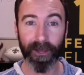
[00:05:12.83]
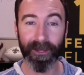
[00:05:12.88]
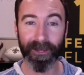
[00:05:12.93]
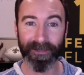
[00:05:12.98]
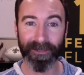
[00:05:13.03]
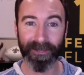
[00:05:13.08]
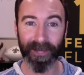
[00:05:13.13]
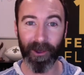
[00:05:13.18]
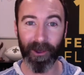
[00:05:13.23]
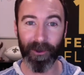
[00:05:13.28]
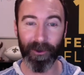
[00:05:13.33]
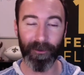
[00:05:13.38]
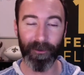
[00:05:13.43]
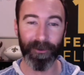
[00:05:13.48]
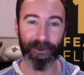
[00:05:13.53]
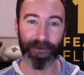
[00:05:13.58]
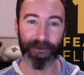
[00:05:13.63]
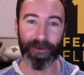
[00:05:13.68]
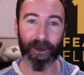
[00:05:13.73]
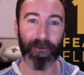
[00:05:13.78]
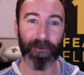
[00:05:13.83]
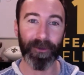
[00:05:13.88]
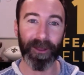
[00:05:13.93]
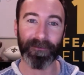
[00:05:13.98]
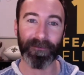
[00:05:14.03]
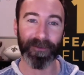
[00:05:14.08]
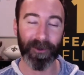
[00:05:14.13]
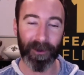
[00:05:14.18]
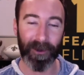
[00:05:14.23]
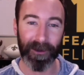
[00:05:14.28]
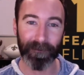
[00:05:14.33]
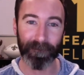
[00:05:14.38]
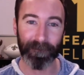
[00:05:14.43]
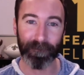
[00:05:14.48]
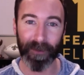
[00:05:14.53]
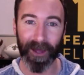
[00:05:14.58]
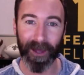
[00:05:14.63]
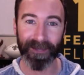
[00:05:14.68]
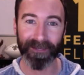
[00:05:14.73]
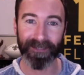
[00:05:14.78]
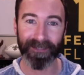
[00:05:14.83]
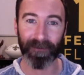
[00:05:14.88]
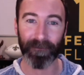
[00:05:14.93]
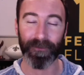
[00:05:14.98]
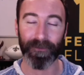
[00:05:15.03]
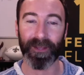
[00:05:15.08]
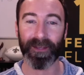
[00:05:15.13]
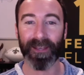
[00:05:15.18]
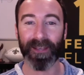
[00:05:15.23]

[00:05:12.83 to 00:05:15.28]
So you don't have to go out and buy something.